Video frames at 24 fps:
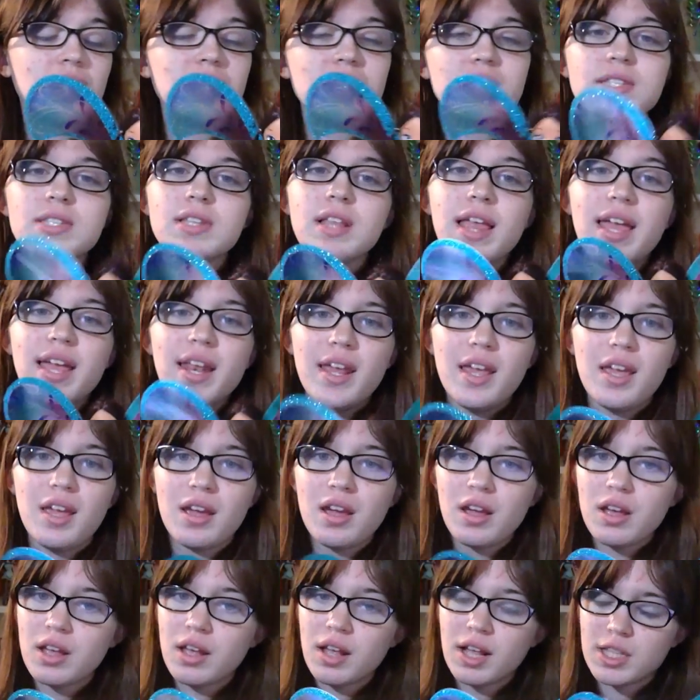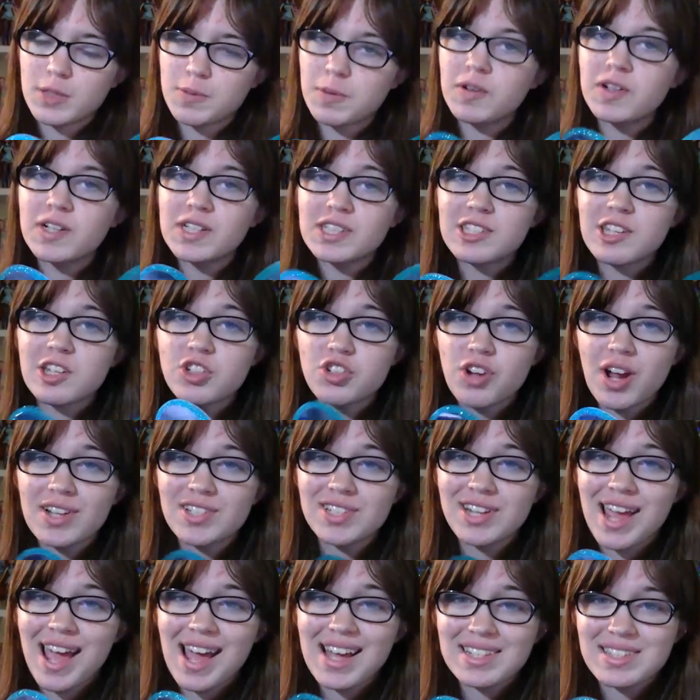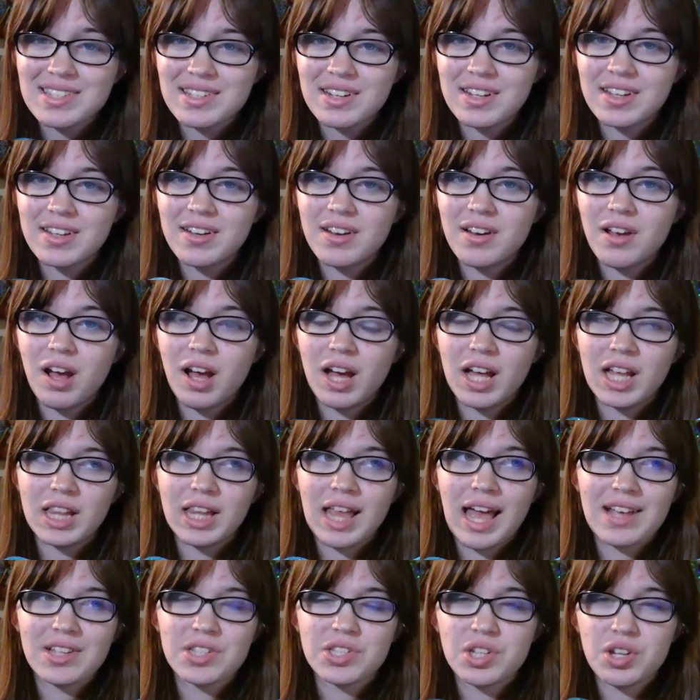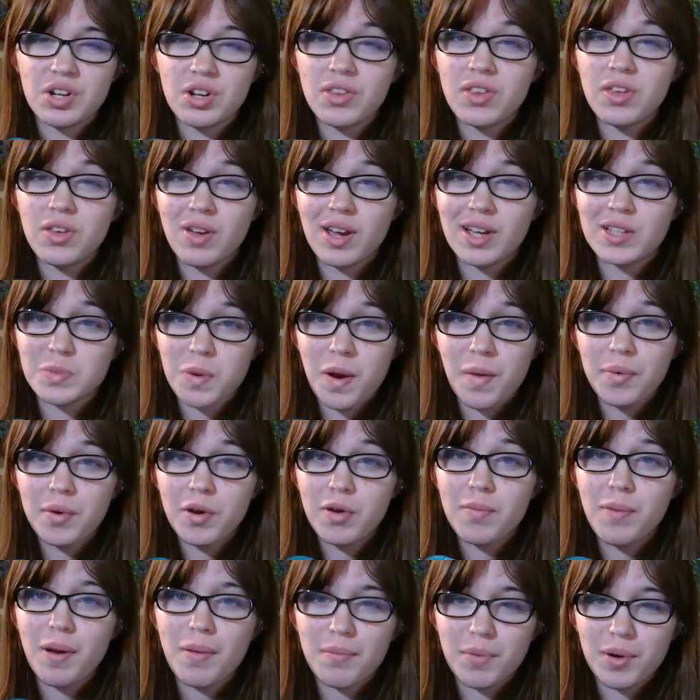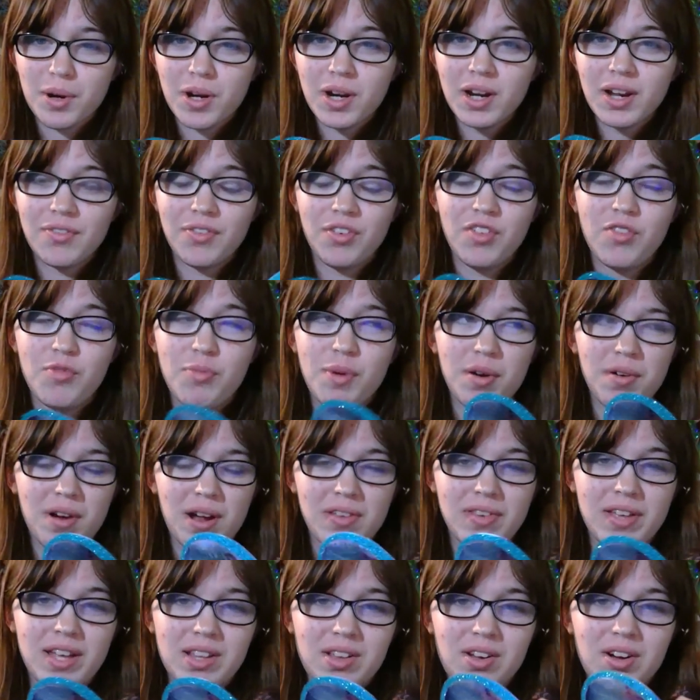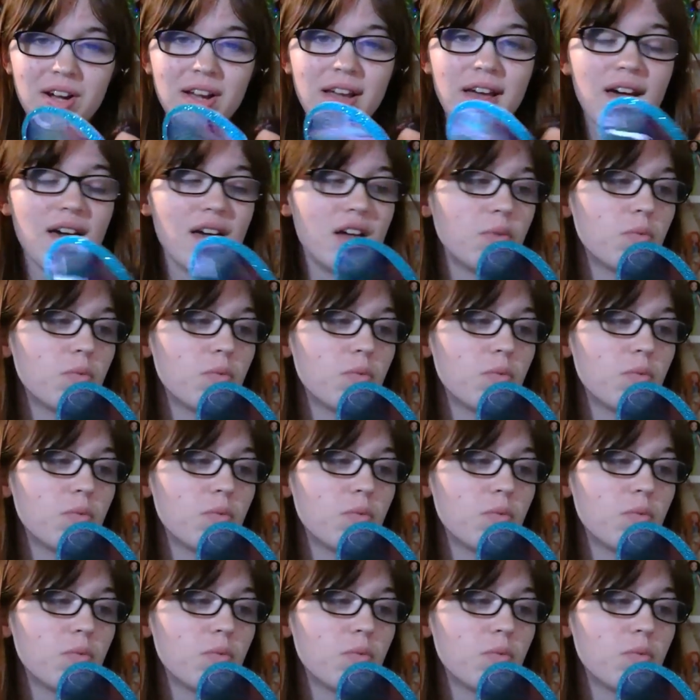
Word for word: this lady experienced a tragic accident uh, last year that you guys probably remember if you've been around that long,